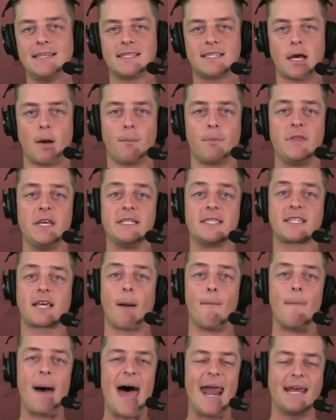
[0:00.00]
some of these
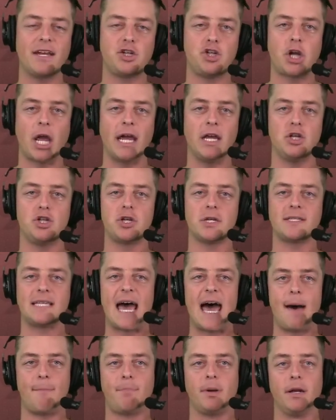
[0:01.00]
schematic changes
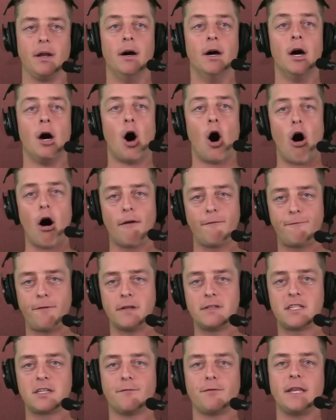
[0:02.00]
happen
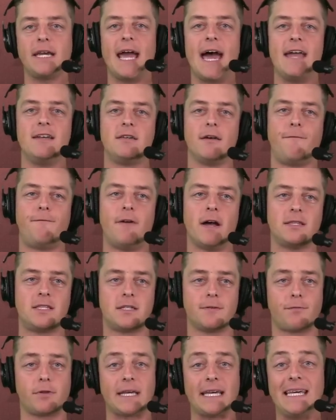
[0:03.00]
offensively and
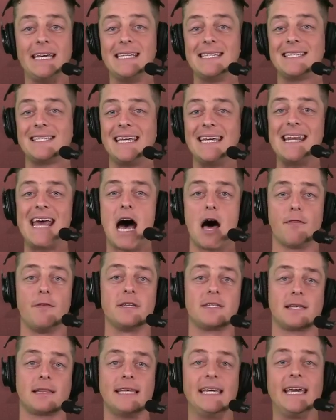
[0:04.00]
defensively. He's seen how
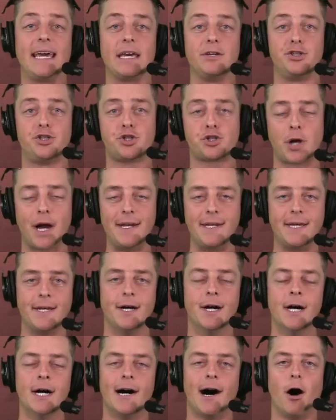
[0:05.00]
this league has trended
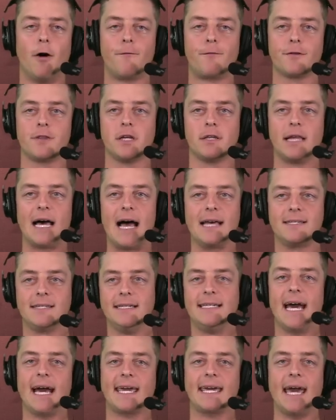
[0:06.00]
over the last
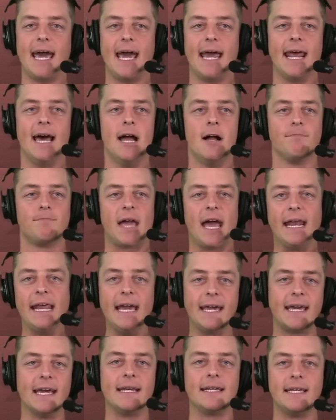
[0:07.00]
decade, and he
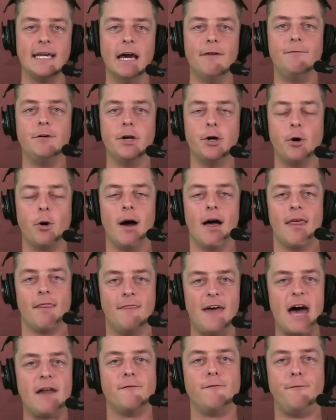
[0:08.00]
can give you
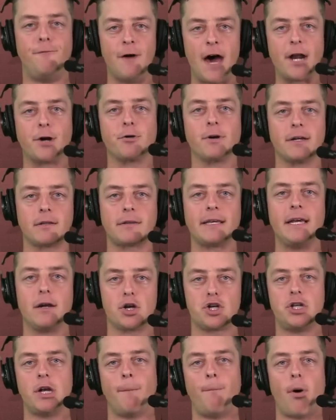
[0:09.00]
that veteran
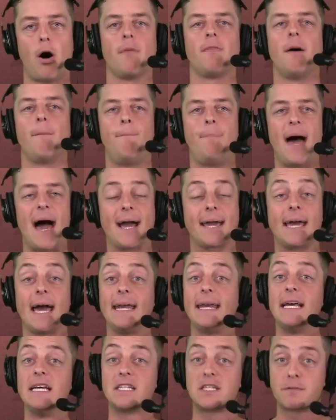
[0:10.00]
leadership on the back
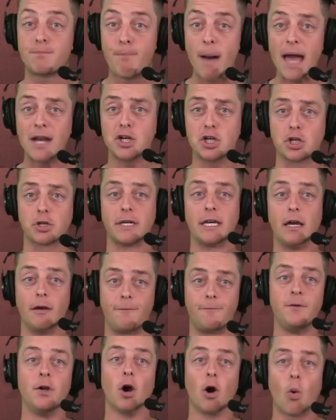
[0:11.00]
end, especially if
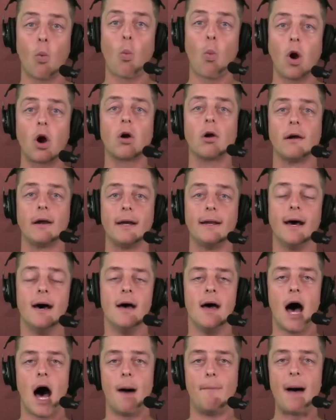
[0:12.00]
you're worried
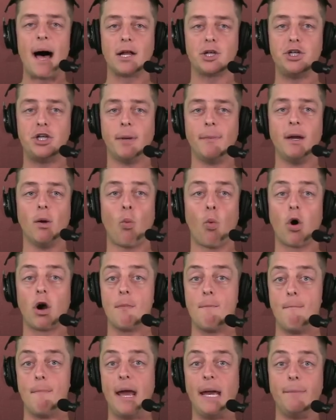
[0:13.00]
about Jimmy
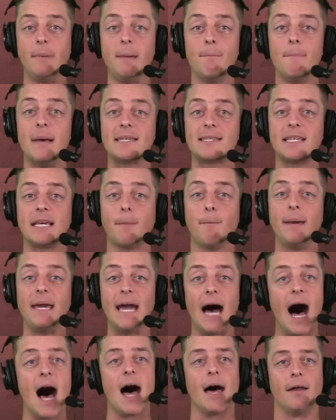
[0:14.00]
Ward maybe missing
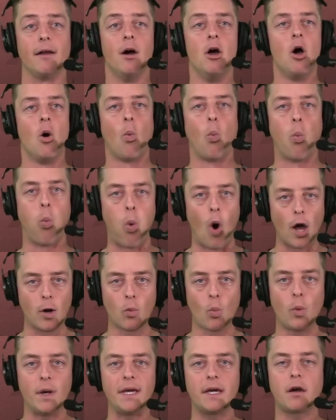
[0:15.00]
beyond
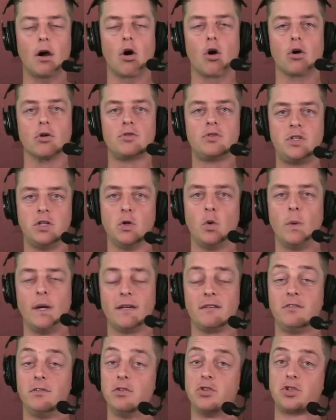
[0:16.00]
1 week or 2
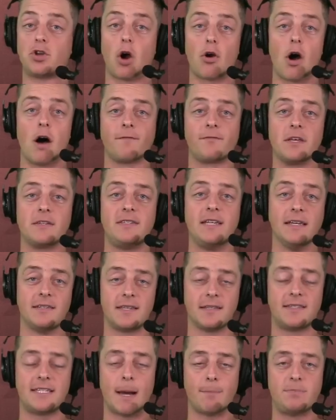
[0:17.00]
weeks. You start off the
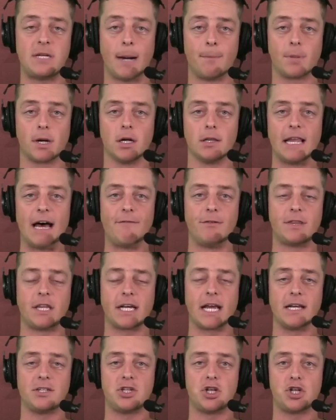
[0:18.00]
season September 11th
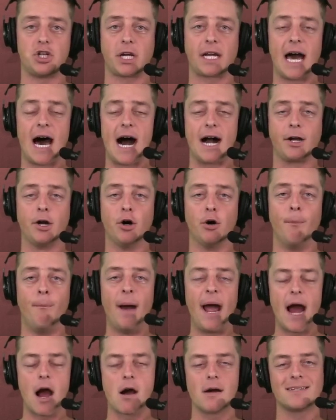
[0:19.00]
against the Chicago
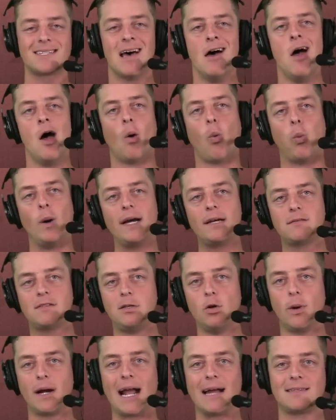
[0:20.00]
Bears, week
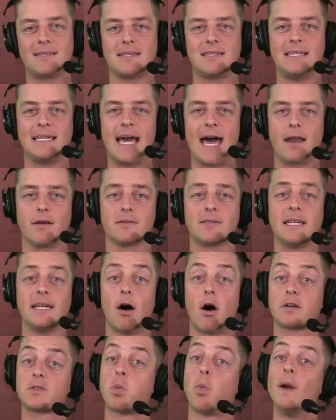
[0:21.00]
2 against the Seattle
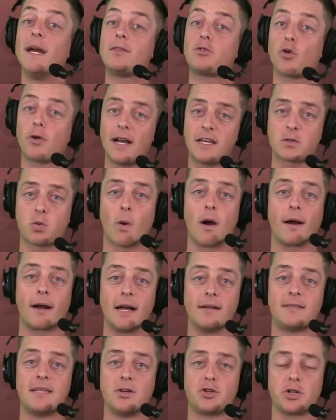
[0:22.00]
Seahawks. Week 3 is where it
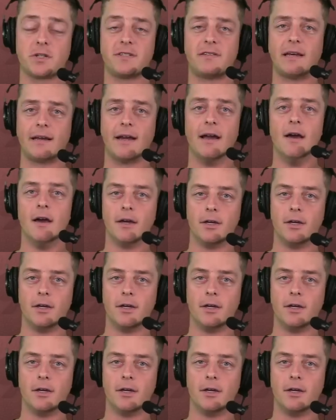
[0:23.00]
gets interesting.